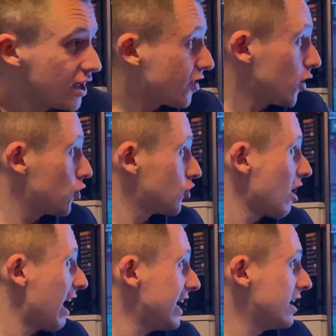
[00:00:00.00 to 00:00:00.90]
So
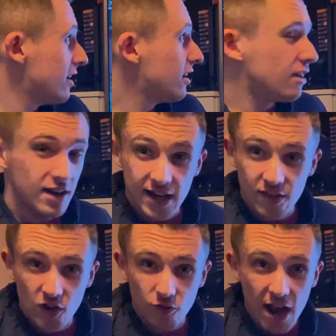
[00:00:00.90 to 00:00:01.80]
grey is
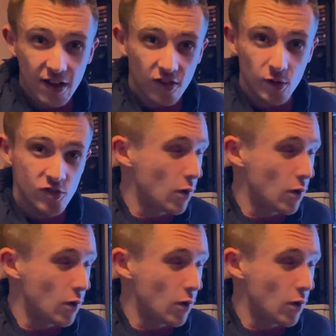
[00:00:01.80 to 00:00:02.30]
correct, so it's not